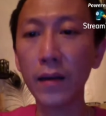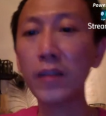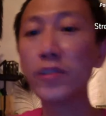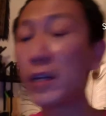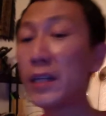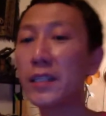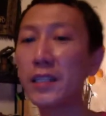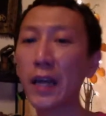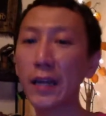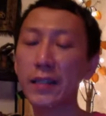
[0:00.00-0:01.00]
She listed
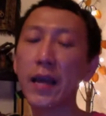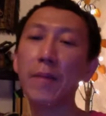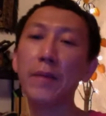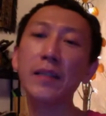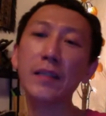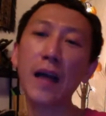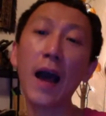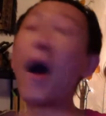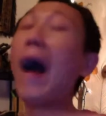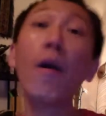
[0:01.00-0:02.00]
that deck because
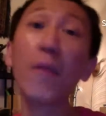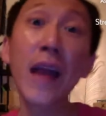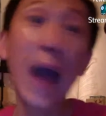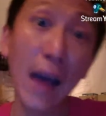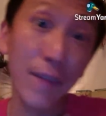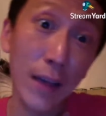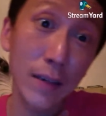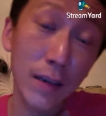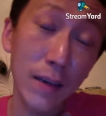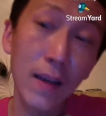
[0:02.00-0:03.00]
I already have it,
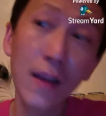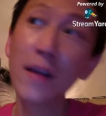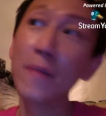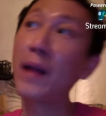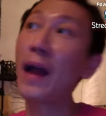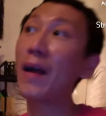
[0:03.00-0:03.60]
but I